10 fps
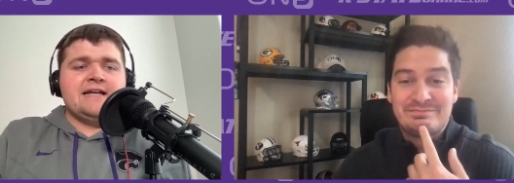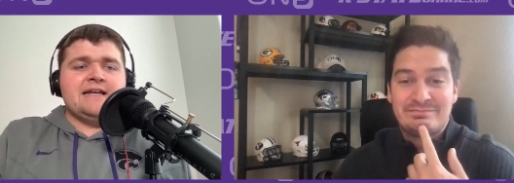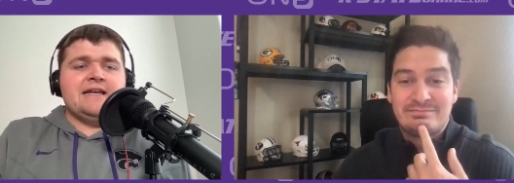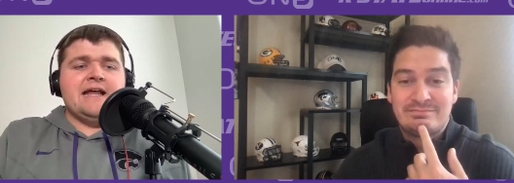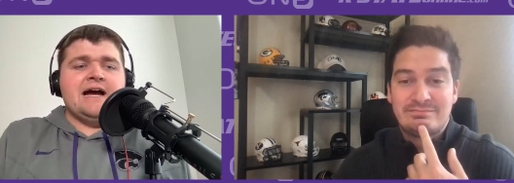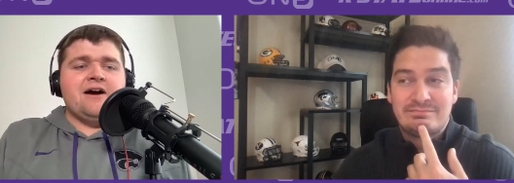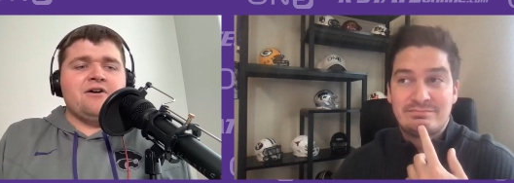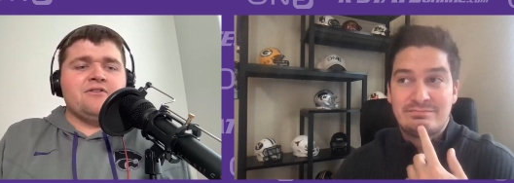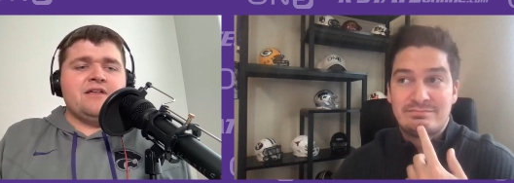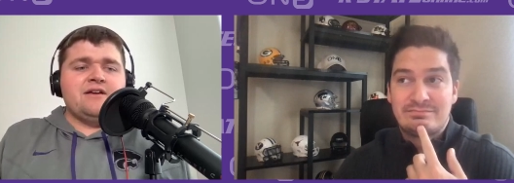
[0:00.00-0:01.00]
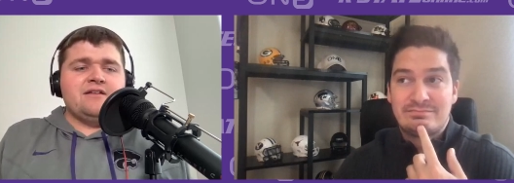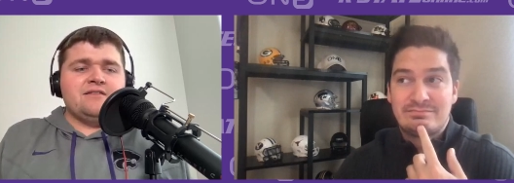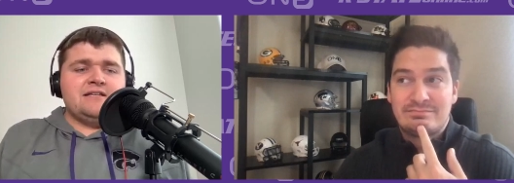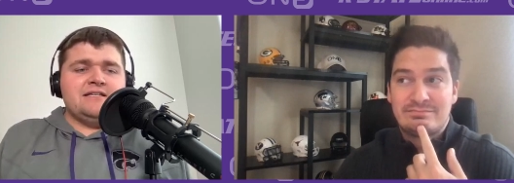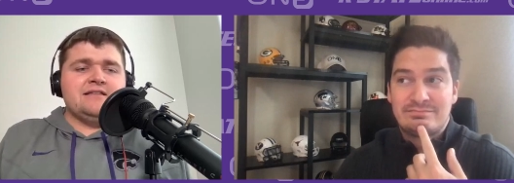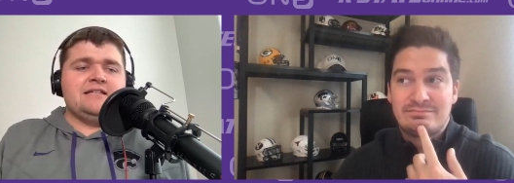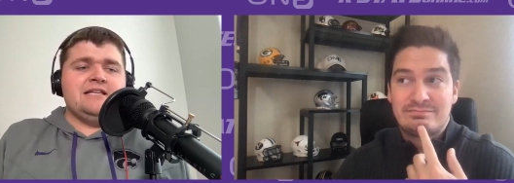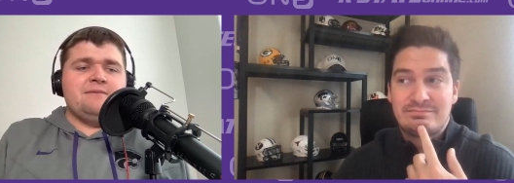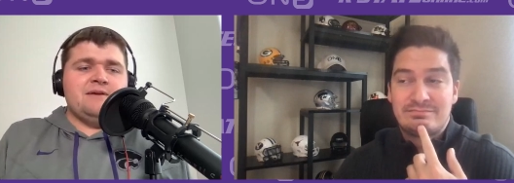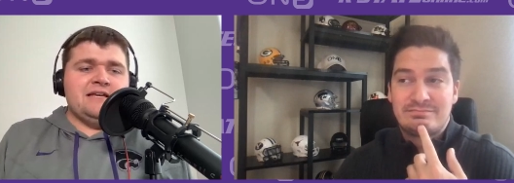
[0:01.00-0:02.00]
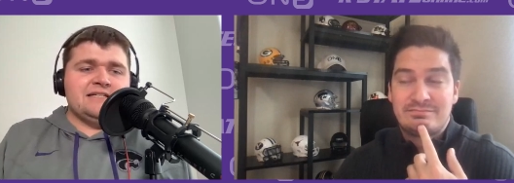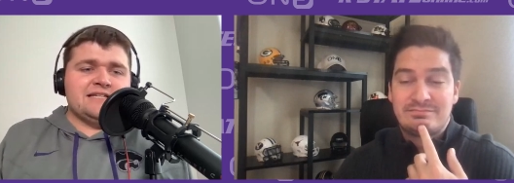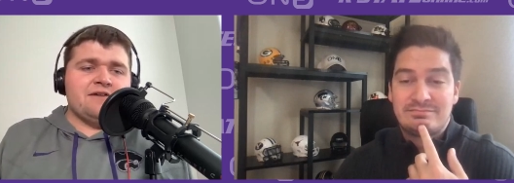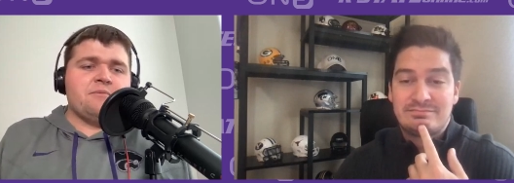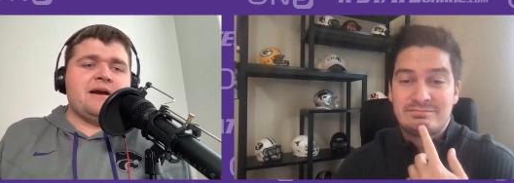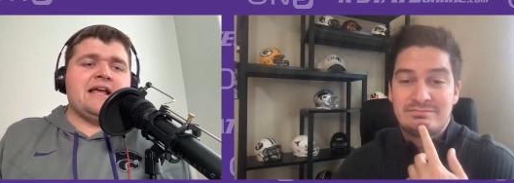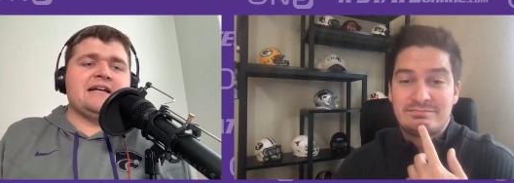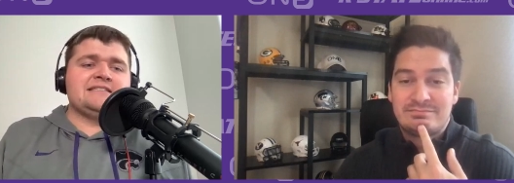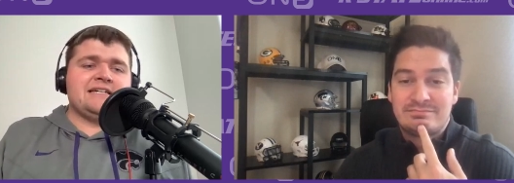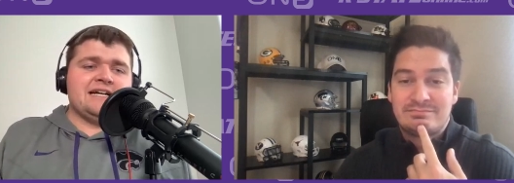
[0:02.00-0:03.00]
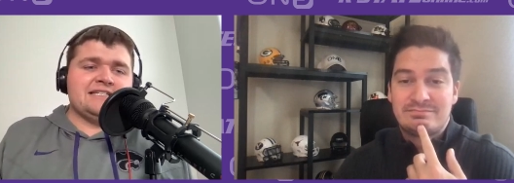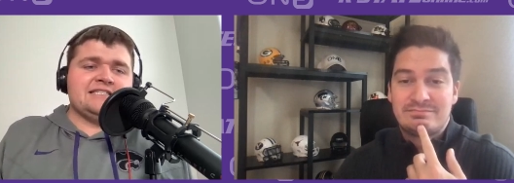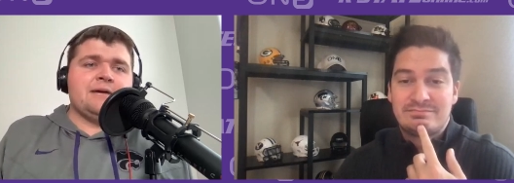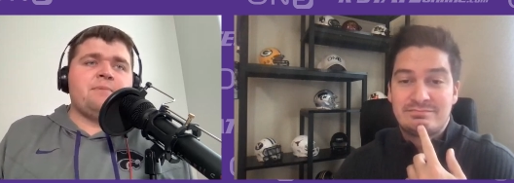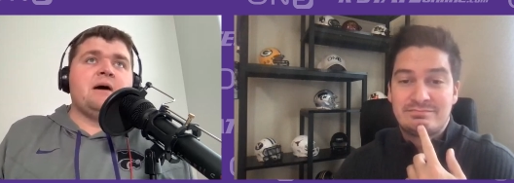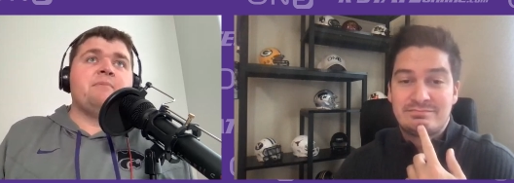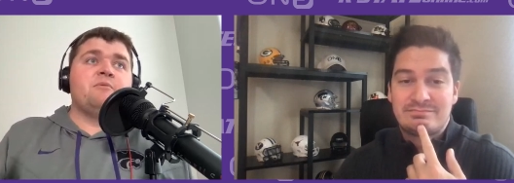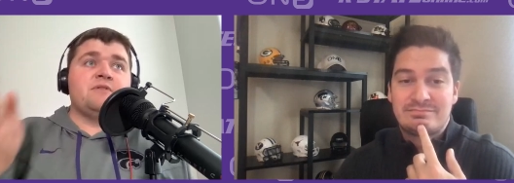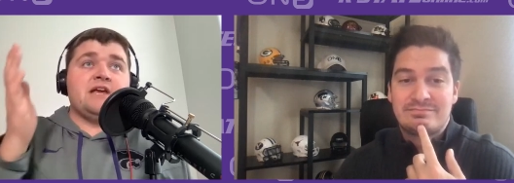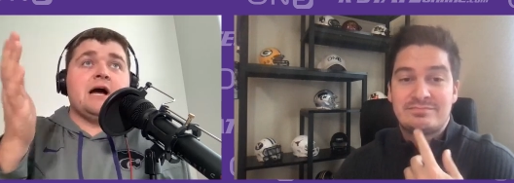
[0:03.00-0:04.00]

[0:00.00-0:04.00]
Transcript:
Speaker 1: Now the, the the DBs and everybody has to kind of step up, and when the